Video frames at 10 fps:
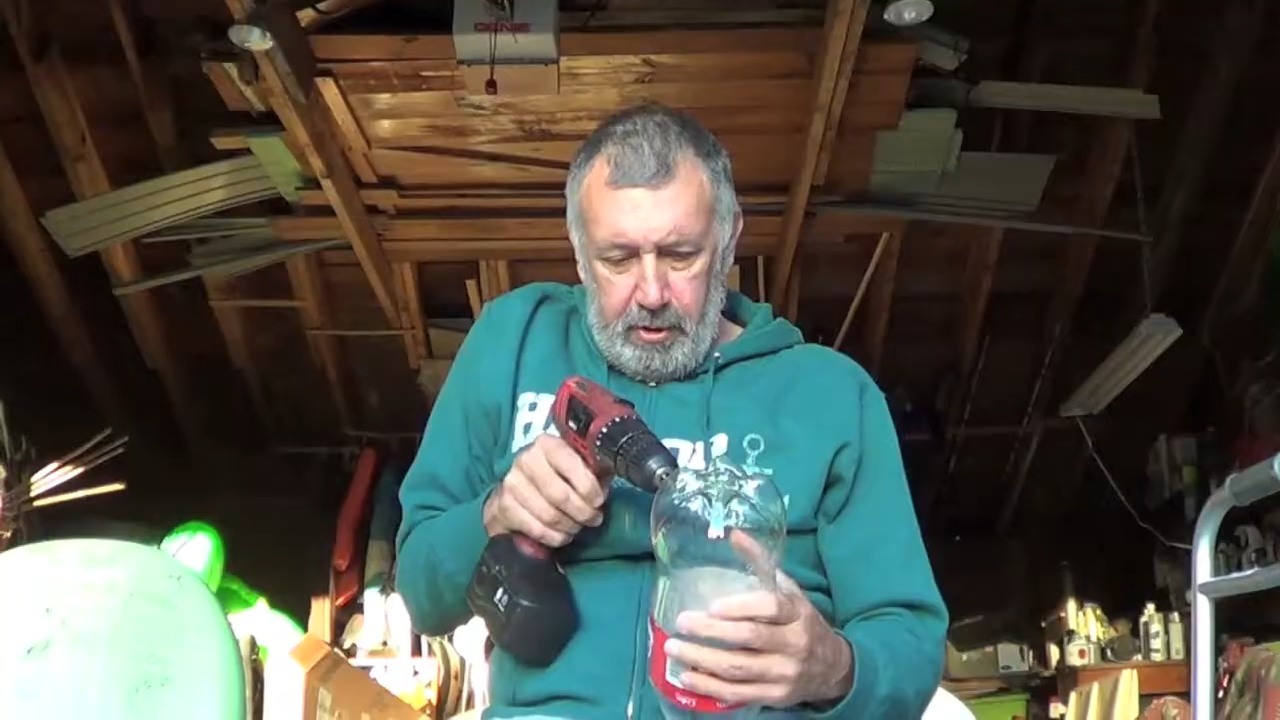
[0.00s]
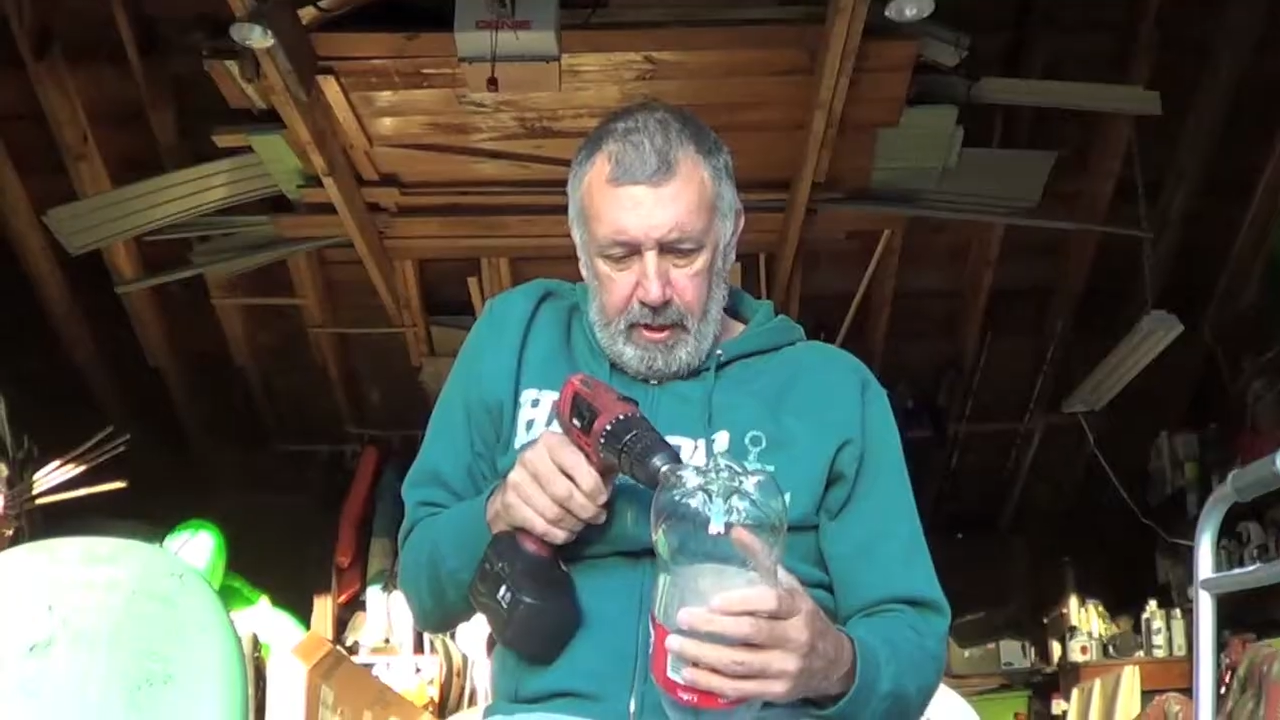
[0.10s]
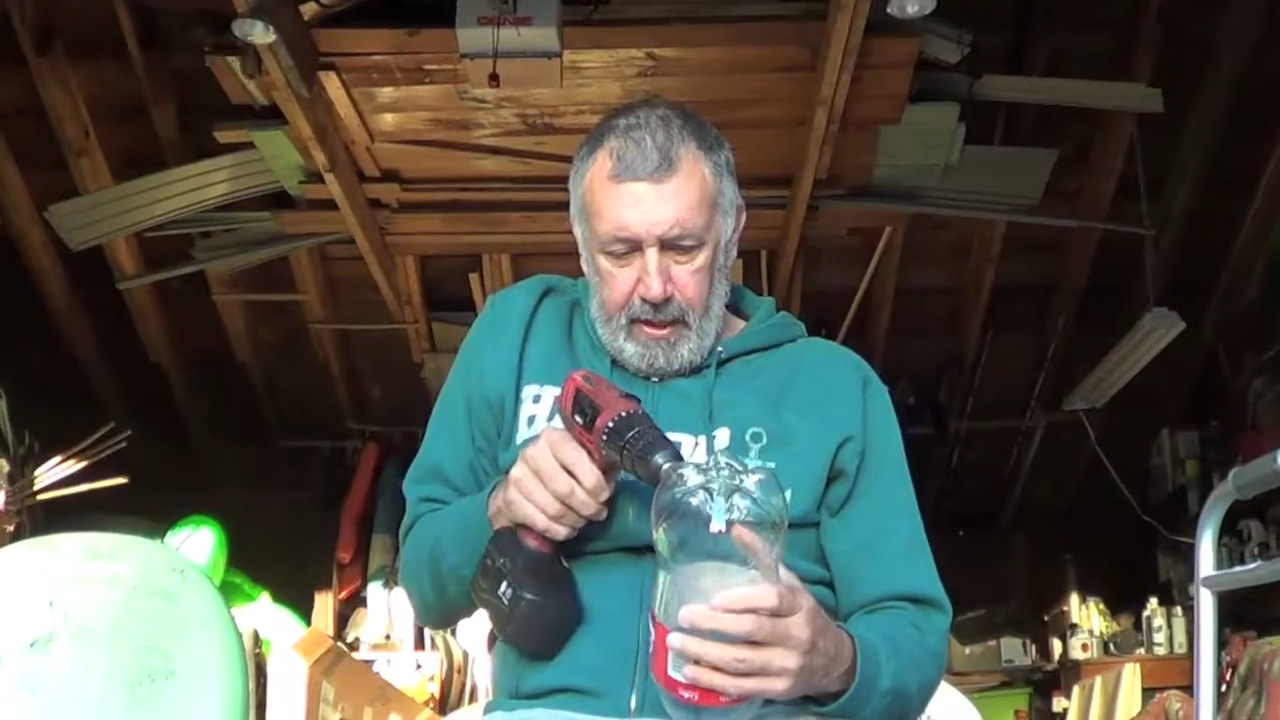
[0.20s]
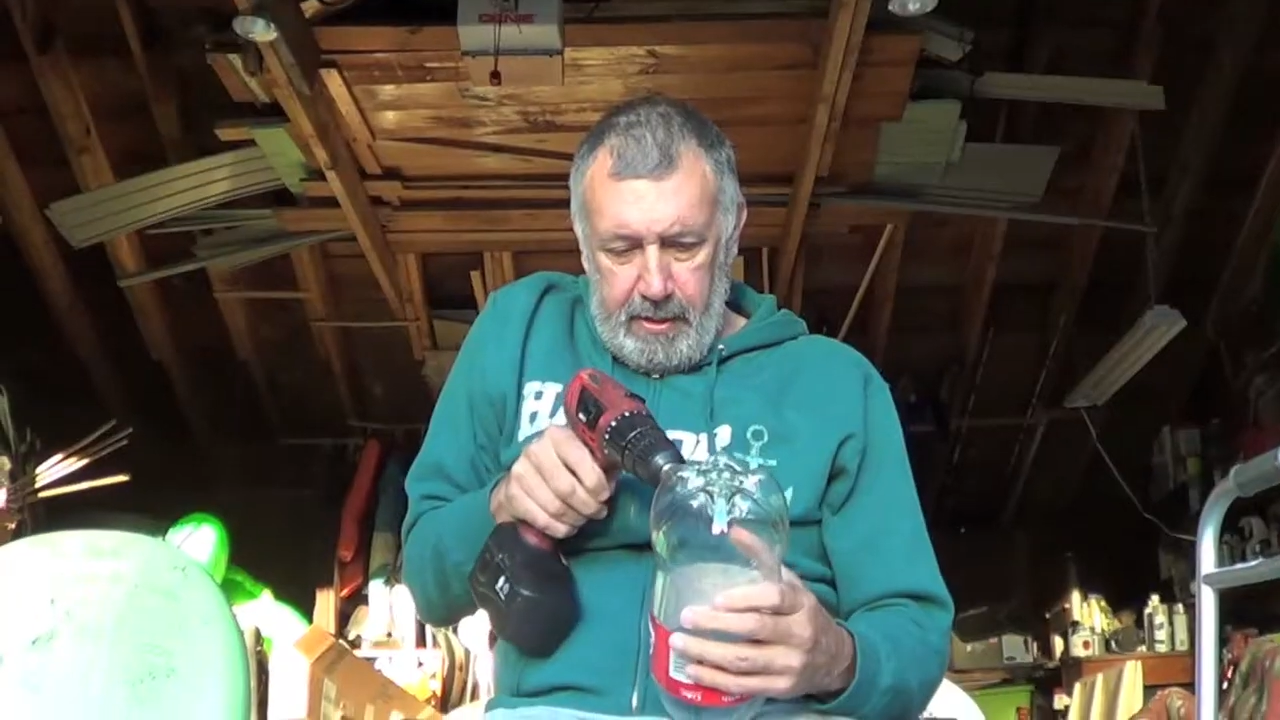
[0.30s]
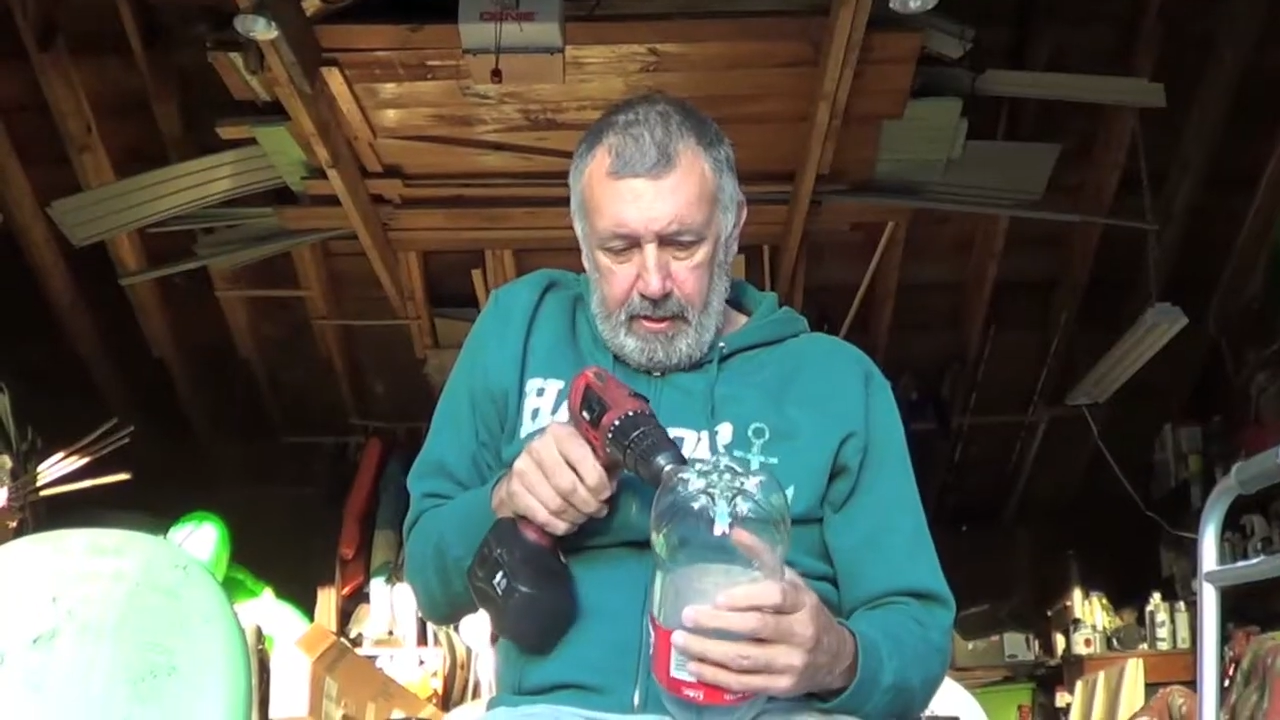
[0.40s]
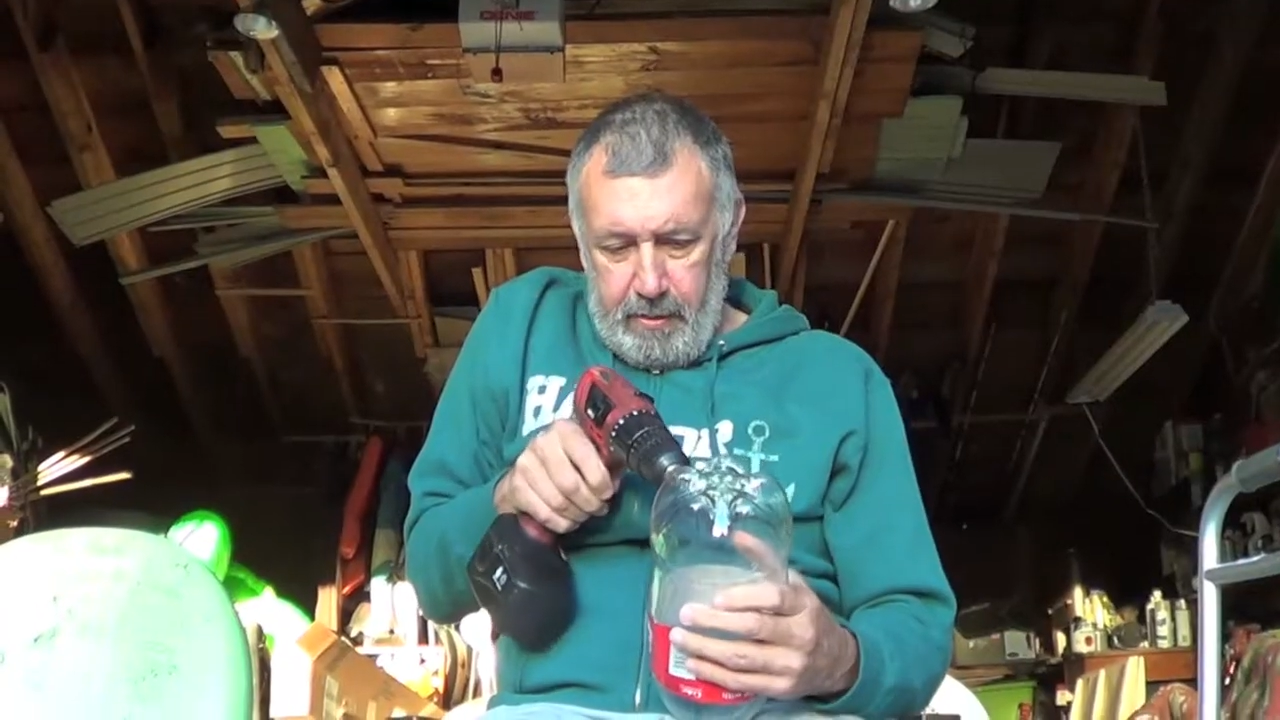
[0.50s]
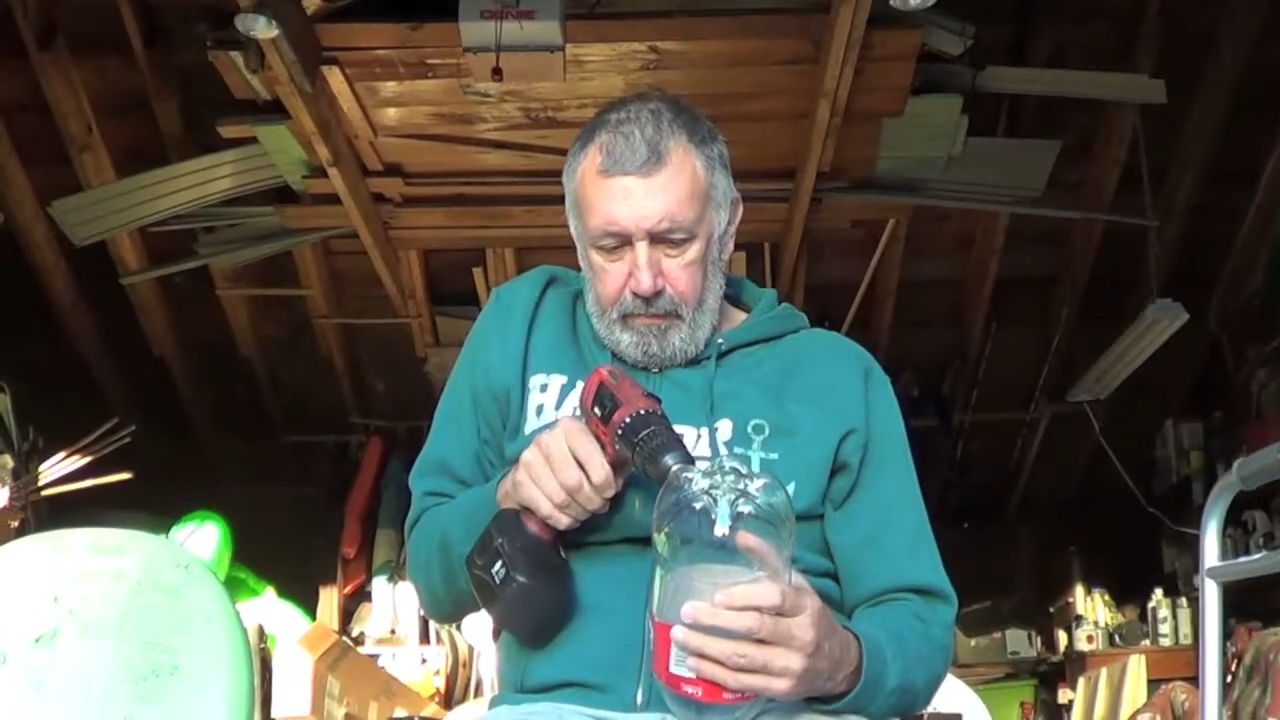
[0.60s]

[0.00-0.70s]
line on the